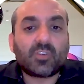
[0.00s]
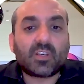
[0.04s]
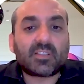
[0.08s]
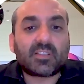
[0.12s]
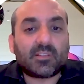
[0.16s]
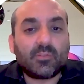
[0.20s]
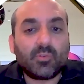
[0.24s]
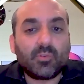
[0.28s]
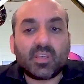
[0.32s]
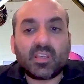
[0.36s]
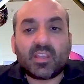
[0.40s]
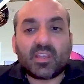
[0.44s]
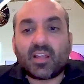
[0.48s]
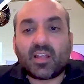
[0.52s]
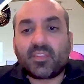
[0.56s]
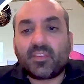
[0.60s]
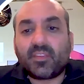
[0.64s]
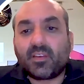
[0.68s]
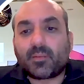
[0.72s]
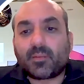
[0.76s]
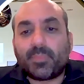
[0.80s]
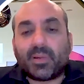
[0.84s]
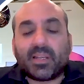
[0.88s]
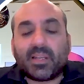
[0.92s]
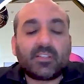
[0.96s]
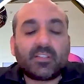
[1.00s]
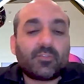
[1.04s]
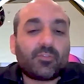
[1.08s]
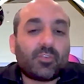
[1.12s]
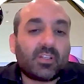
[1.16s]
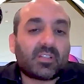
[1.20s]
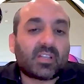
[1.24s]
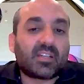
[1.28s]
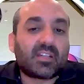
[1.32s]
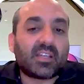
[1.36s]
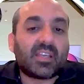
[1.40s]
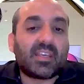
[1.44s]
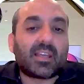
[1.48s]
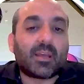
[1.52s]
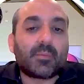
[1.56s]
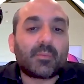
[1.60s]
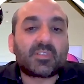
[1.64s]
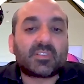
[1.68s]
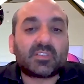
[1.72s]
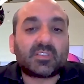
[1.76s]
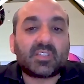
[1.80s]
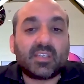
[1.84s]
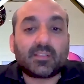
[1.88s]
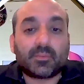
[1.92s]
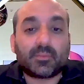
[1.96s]
just looking at their balance sheet and income
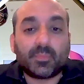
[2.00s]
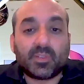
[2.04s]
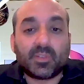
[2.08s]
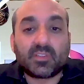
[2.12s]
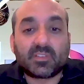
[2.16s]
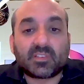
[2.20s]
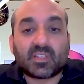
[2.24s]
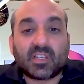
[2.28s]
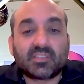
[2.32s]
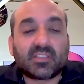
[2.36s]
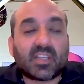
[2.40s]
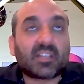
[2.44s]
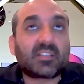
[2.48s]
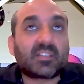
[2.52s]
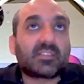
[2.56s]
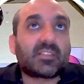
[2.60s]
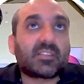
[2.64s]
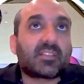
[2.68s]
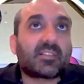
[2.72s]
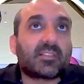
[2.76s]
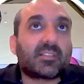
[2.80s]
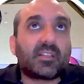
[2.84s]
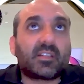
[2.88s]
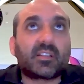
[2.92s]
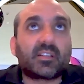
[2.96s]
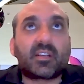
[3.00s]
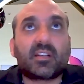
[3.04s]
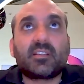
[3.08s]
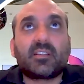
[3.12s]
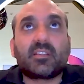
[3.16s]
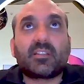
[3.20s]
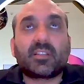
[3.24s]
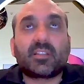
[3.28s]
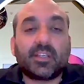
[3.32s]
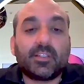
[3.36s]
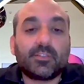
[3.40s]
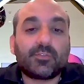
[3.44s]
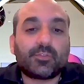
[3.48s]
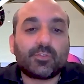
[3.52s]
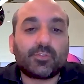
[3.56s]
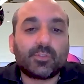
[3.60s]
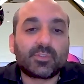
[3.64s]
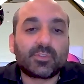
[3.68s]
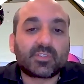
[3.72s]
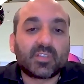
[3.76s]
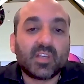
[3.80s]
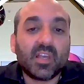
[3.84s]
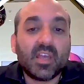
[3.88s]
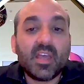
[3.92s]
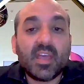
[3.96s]
statements and assess their credit
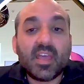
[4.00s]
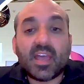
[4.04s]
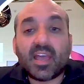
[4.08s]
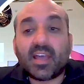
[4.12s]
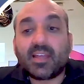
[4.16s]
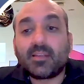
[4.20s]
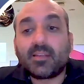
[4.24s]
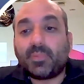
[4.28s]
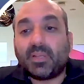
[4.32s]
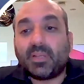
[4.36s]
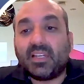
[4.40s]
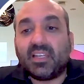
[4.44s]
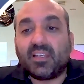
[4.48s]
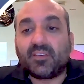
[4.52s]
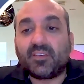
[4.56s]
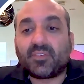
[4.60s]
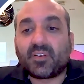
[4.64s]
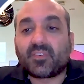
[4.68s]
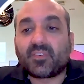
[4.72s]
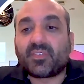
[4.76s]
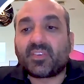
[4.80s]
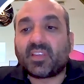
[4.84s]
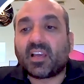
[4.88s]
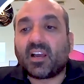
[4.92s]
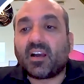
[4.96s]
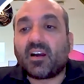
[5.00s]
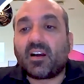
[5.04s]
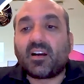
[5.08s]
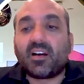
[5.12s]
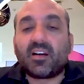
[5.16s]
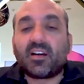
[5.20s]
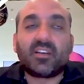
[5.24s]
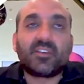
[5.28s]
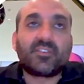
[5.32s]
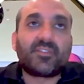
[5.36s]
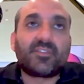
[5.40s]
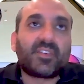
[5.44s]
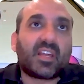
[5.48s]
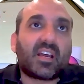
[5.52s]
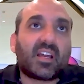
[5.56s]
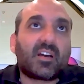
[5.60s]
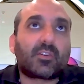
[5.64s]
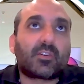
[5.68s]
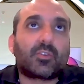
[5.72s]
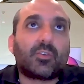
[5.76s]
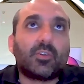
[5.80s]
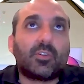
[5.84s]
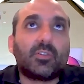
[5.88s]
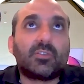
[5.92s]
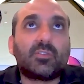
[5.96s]
ratios and believe if they are
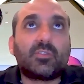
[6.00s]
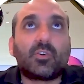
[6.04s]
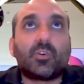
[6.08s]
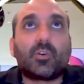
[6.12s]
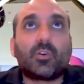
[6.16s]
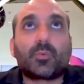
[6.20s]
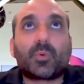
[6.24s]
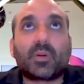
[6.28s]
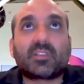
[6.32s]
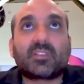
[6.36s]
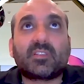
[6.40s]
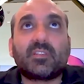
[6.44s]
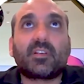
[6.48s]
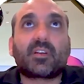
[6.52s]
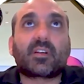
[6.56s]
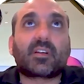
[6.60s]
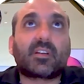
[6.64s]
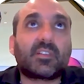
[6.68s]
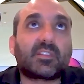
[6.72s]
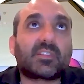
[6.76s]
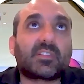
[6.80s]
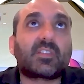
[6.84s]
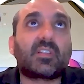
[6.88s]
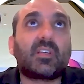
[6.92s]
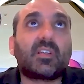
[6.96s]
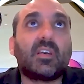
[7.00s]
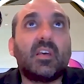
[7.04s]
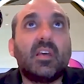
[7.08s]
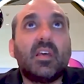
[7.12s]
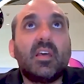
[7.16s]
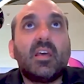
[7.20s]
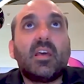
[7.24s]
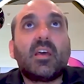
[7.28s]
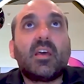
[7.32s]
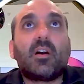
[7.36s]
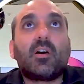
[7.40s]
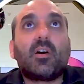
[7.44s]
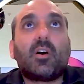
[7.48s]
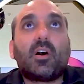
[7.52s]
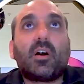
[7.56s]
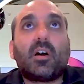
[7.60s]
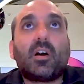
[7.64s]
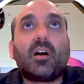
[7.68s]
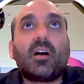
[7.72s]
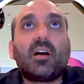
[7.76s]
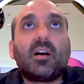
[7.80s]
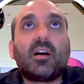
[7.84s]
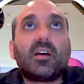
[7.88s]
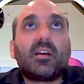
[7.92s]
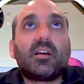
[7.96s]
good or what's the risk
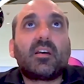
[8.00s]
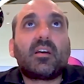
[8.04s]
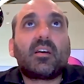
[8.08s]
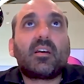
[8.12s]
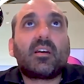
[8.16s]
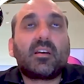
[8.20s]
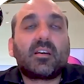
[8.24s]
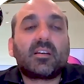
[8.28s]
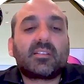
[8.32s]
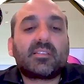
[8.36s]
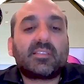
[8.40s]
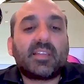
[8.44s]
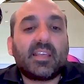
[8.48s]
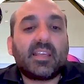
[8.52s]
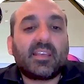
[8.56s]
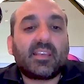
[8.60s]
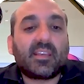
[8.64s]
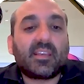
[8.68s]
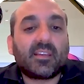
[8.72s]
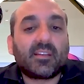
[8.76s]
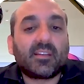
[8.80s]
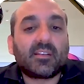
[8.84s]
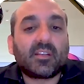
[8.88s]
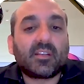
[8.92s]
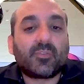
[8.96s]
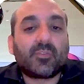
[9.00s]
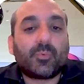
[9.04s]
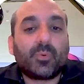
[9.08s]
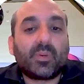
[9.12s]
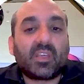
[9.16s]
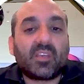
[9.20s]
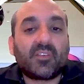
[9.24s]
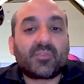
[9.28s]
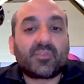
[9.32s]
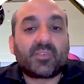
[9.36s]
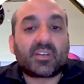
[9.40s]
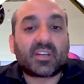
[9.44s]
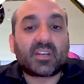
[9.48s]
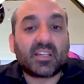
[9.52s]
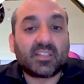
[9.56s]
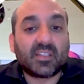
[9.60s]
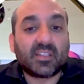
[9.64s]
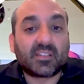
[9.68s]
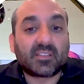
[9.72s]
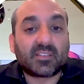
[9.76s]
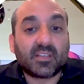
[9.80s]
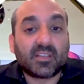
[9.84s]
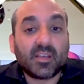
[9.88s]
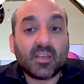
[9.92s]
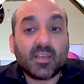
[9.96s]
taken if we give
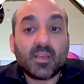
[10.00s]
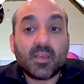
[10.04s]
credit.